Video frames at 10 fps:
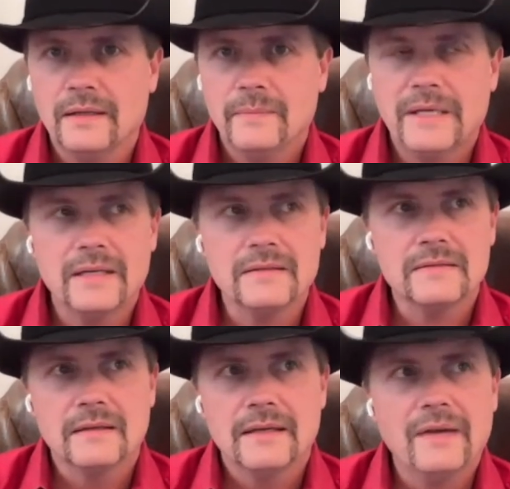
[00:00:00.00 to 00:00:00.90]

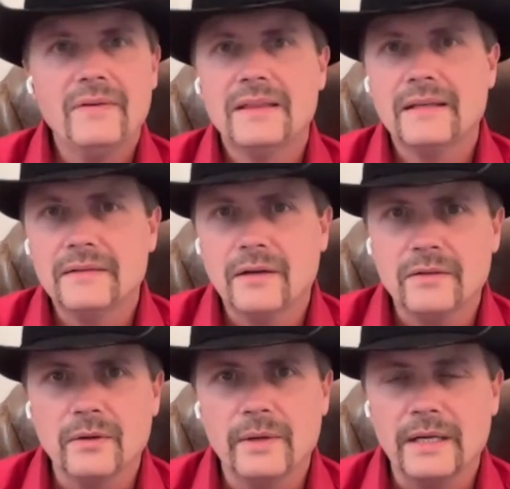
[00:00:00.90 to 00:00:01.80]
because everything they're
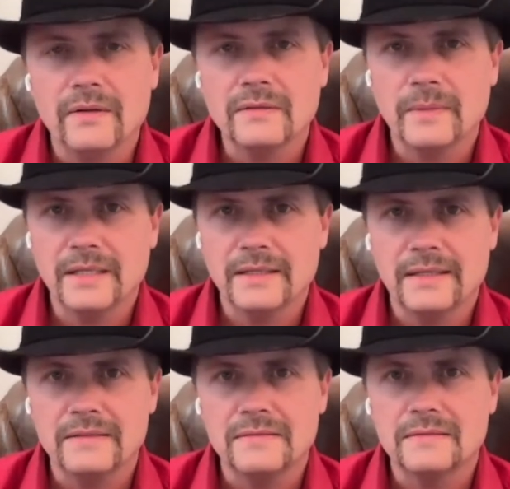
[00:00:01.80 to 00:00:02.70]
doing ultimately
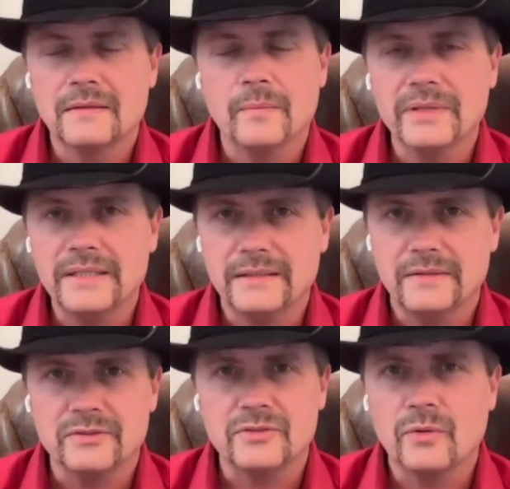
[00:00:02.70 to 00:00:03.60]
gets completely
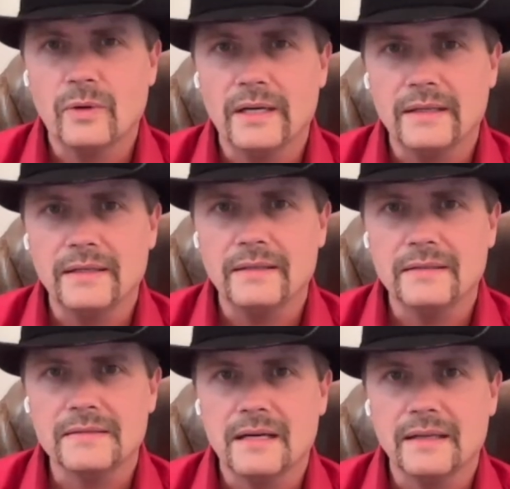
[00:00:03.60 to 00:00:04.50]
destroyed. It
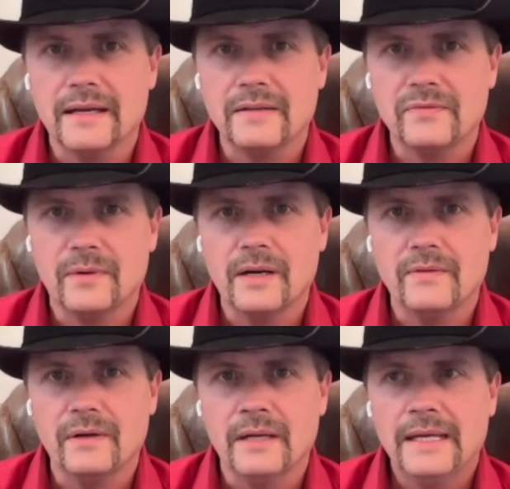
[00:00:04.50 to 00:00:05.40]
does not last forever.